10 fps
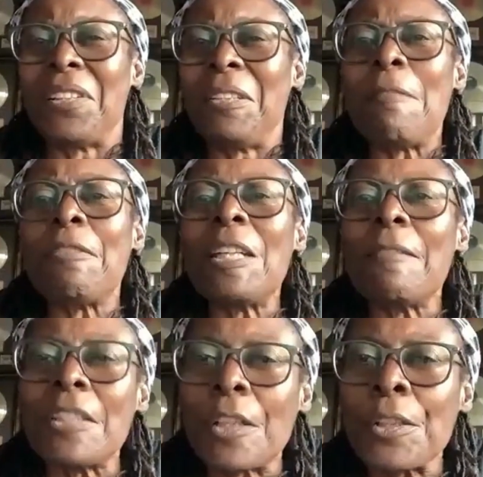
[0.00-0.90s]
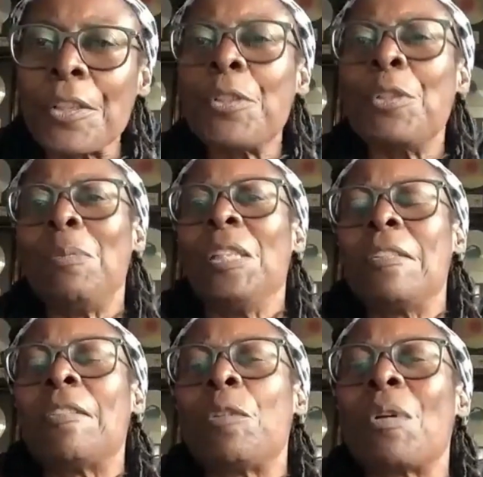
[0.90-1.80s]
It never even occurred to
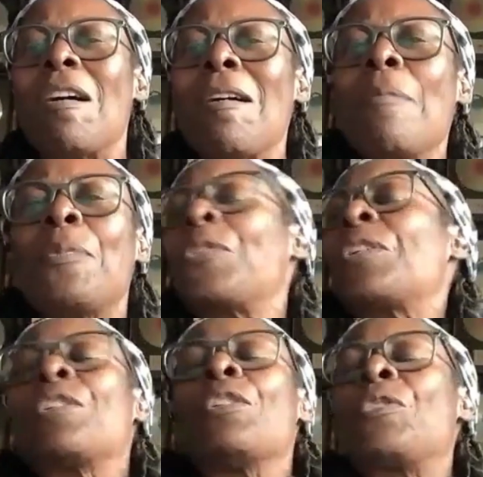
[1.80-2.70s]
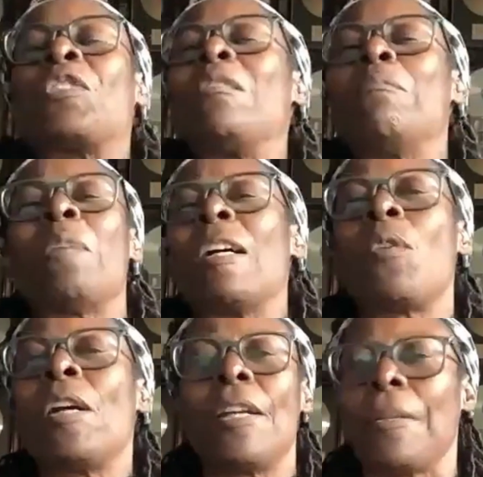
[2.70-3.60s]
me that there were obstacles in my
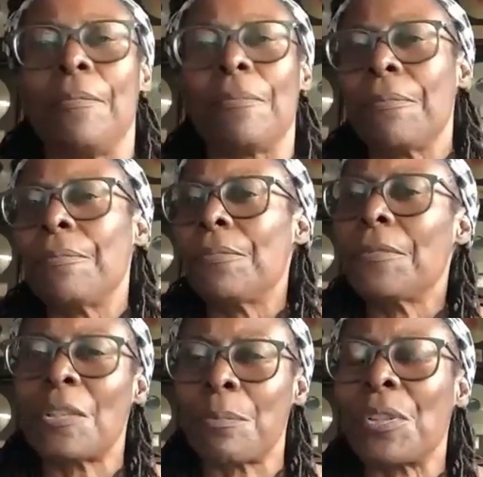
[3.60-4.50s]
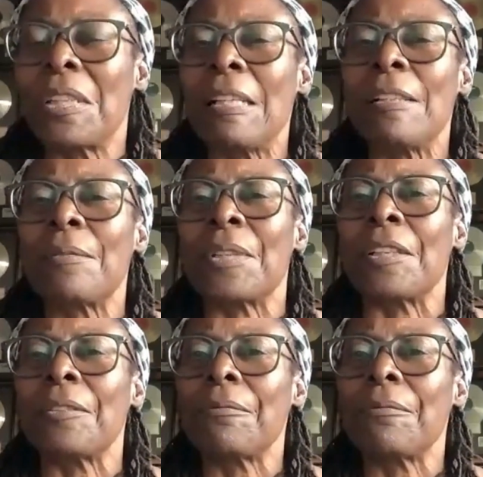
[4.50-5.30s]
way. Let's put it that way.